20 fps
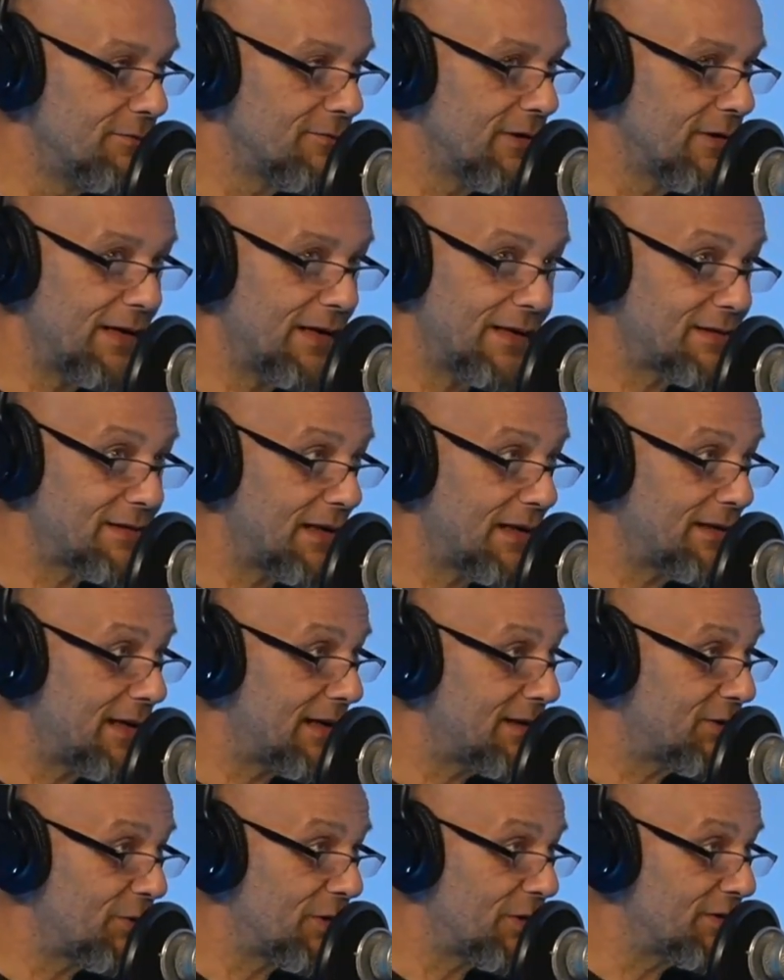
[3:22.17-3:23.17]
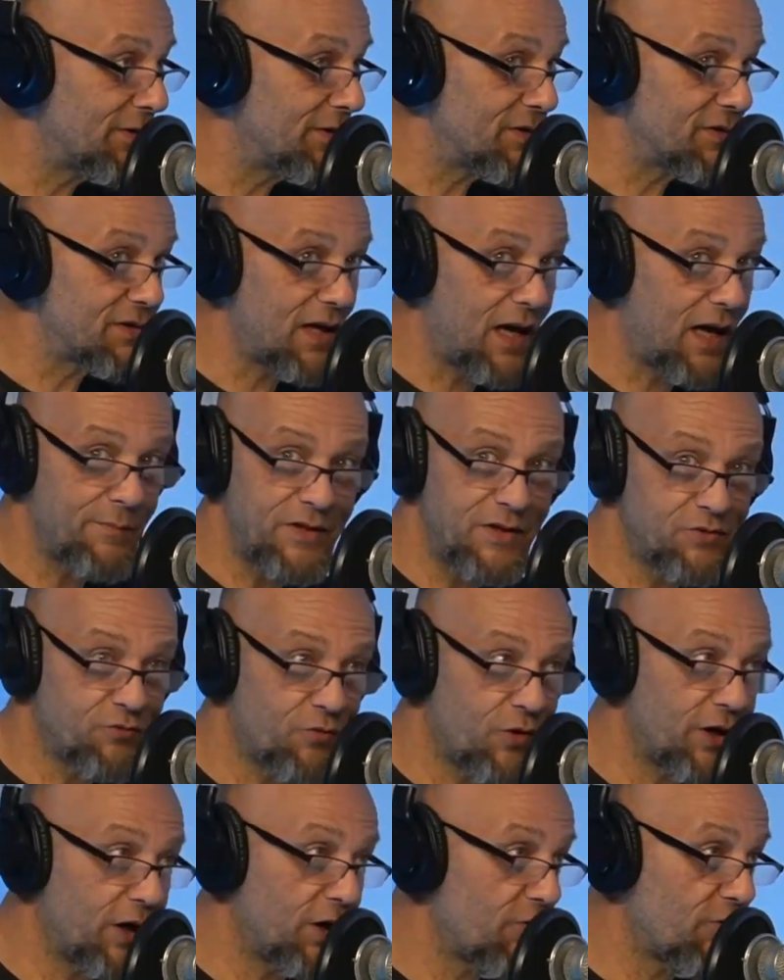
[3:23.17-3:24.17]
Right outside that door, there's zombies
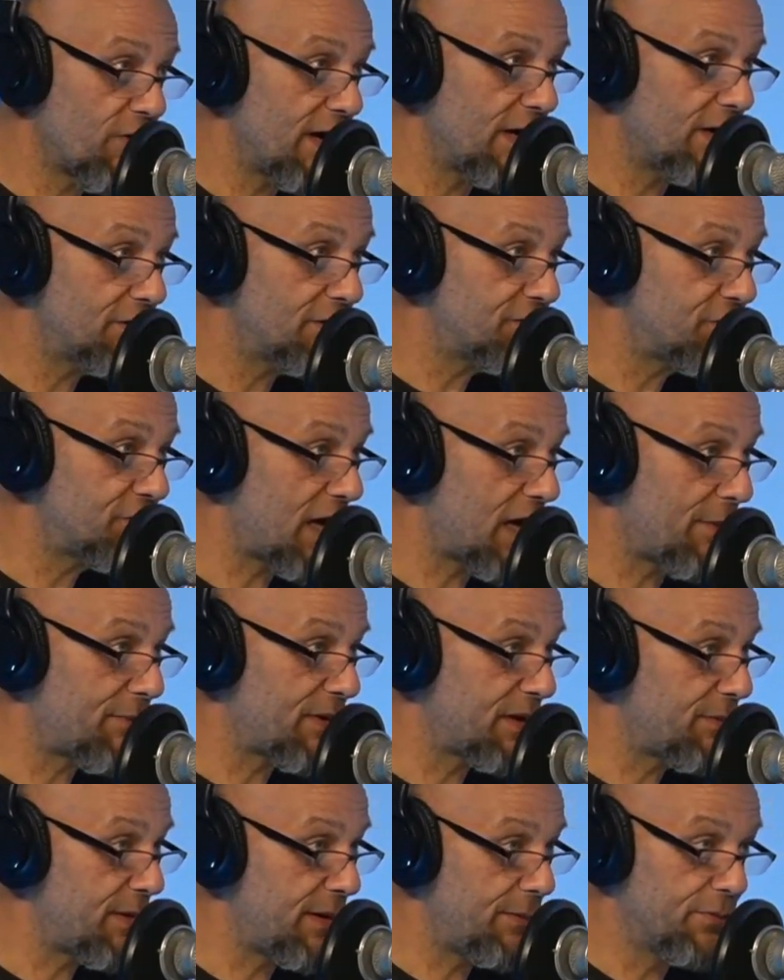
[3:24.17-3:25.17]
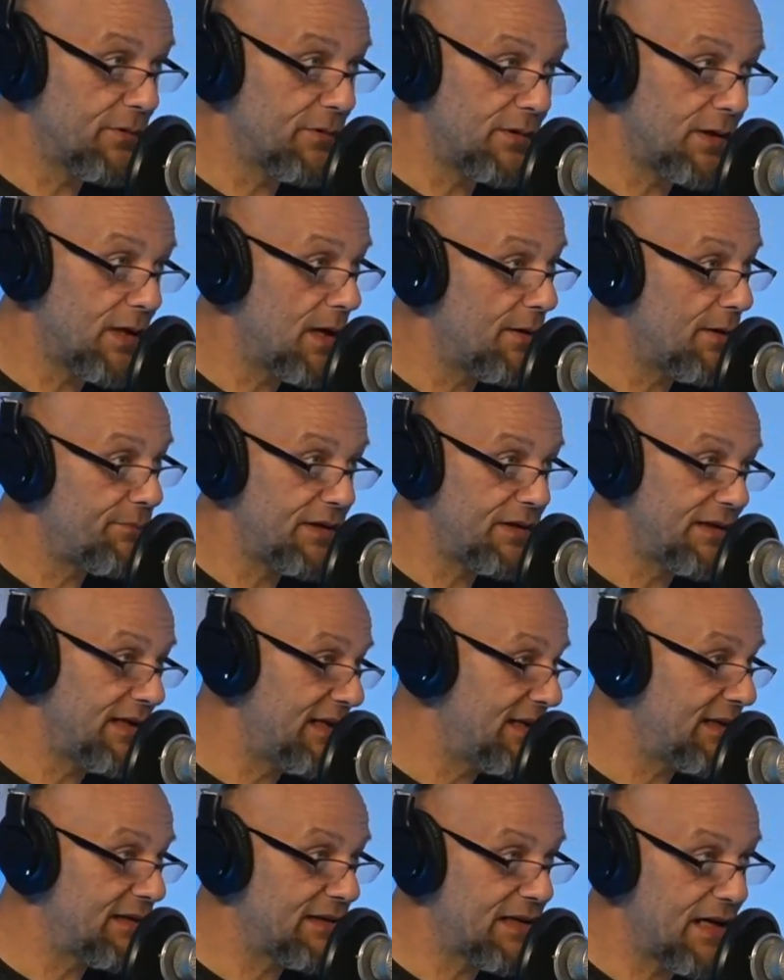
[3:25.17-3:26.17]
running around, chopping people up and
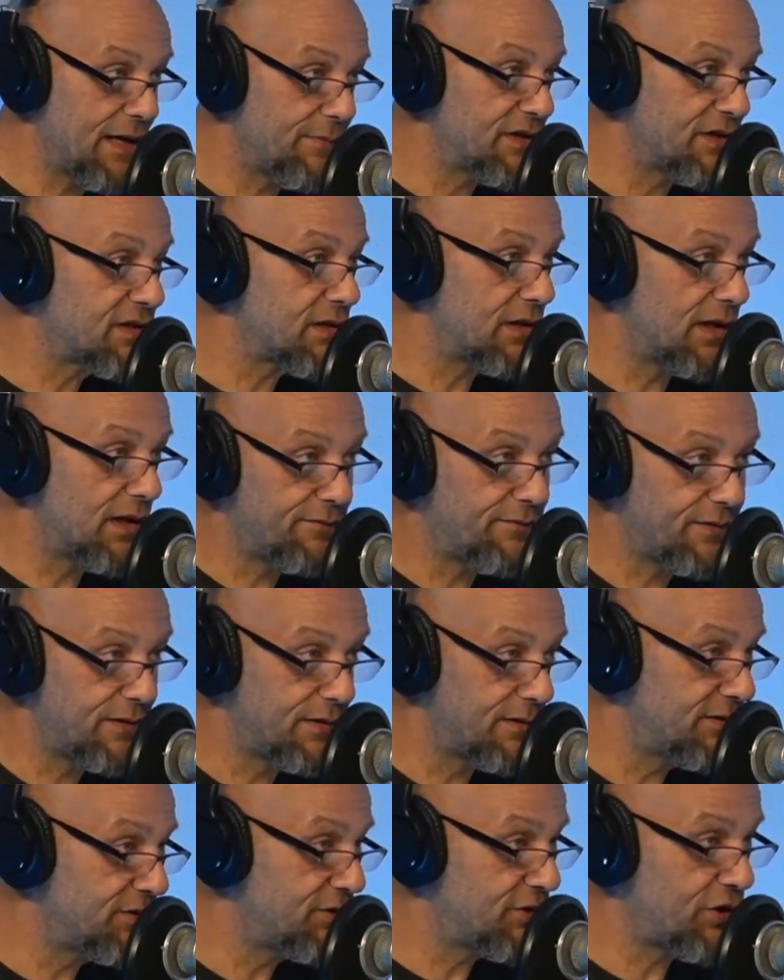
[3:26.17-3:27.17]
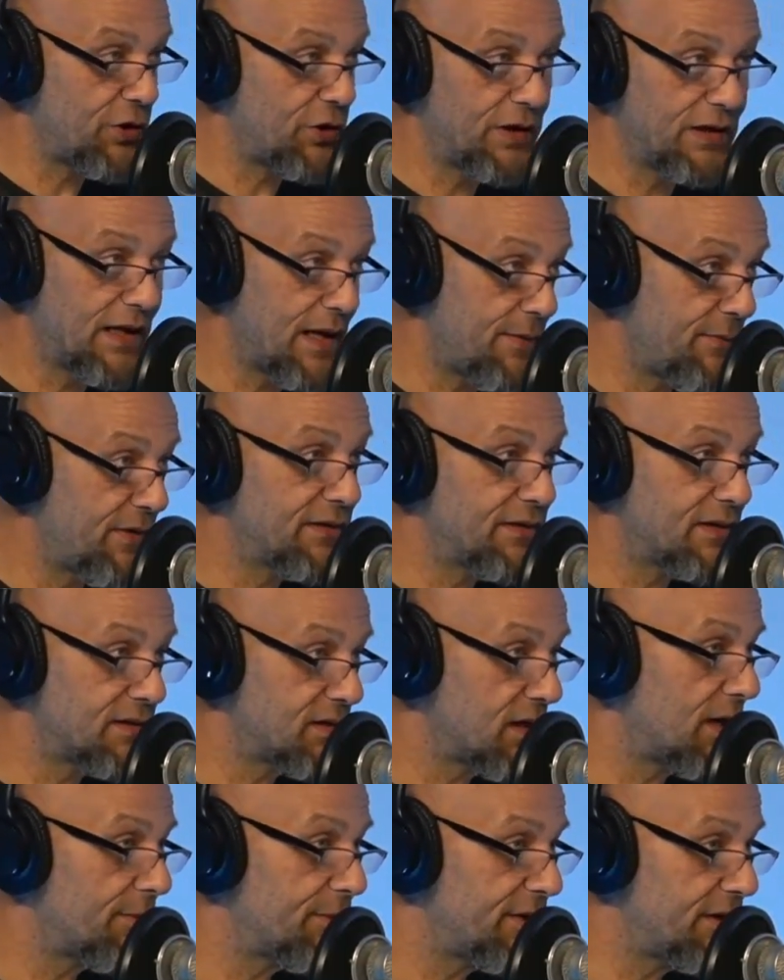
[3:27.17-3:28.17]
eating them and stuff, and turning them into
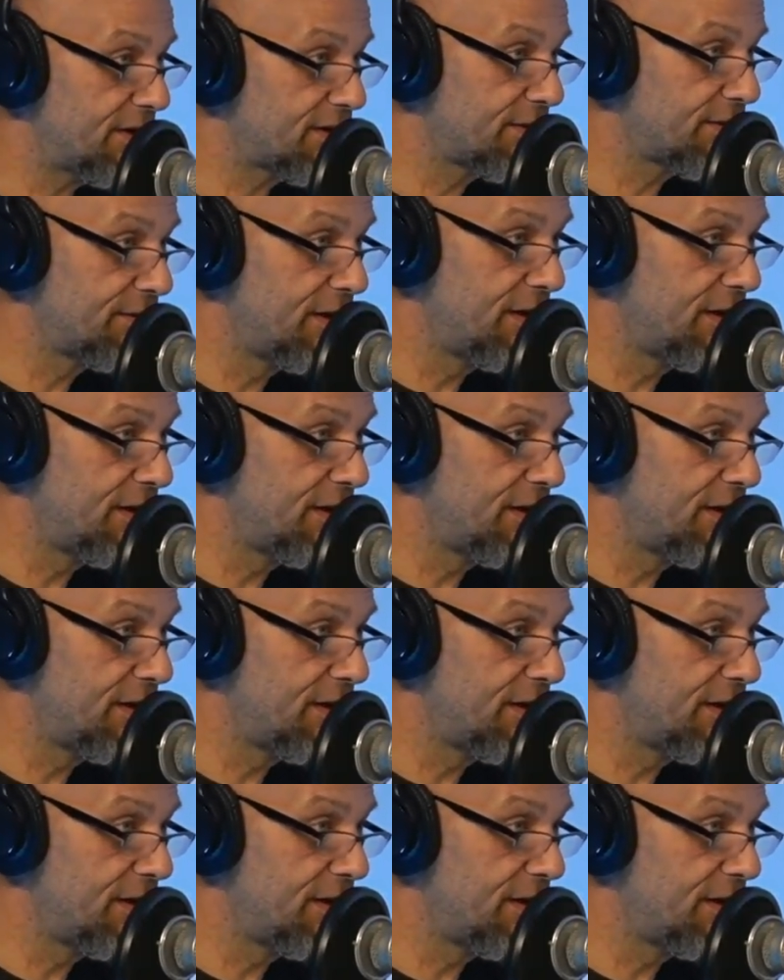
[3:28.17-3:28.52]
zombies.